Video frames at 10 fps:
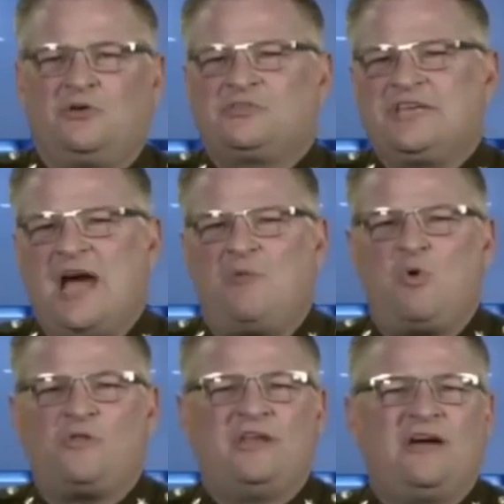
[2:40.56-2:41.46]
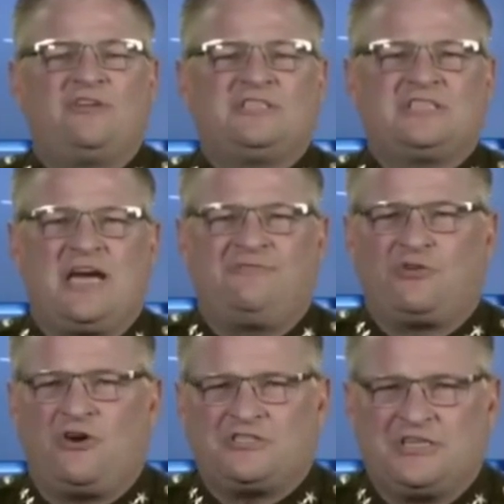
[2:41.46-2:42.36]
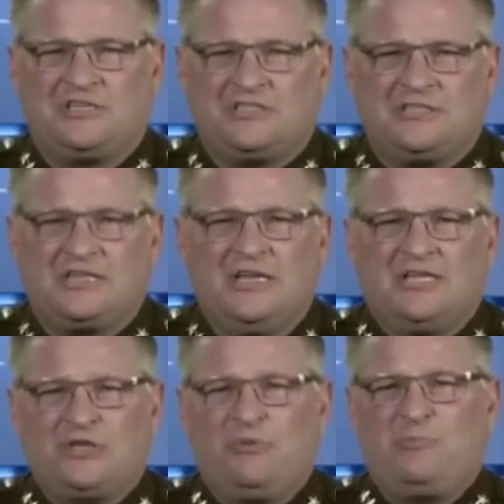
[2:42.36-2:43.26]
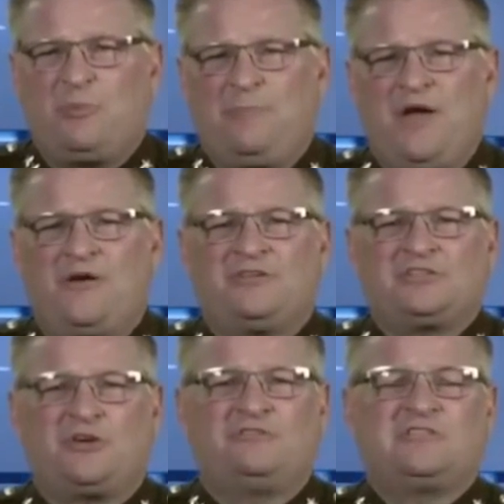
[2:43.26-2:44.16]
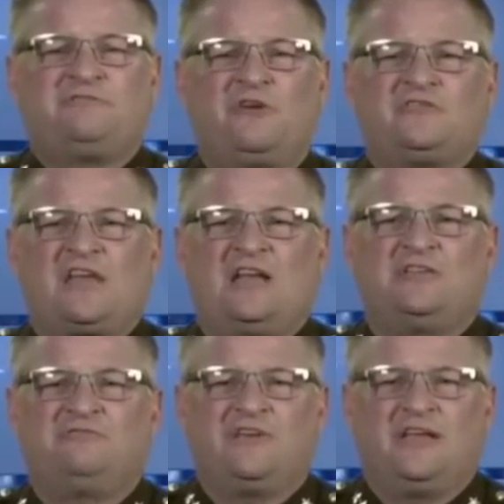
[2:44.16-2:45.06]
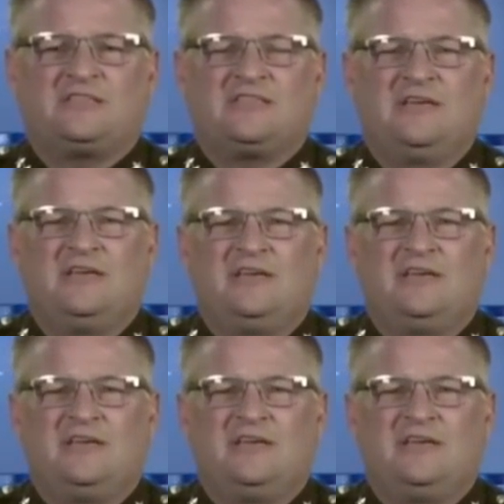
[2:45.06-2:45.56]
Folks, now more than ever is the time for our citizens to be prepared to serve as the first line of defense,